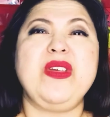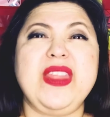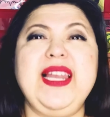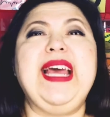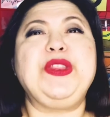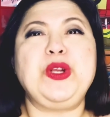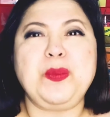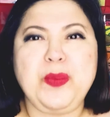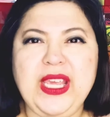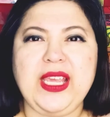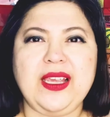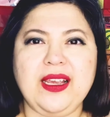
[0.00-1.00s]
with the letter
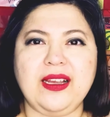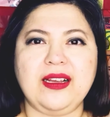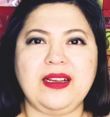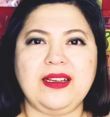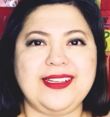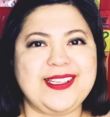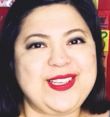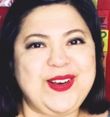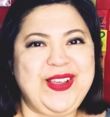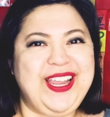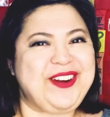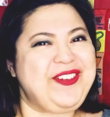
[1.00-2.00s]
B. So
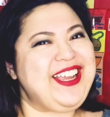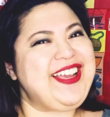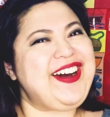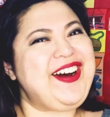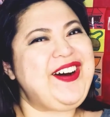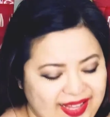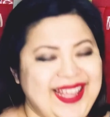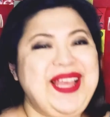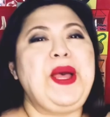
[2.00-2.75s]
here we go.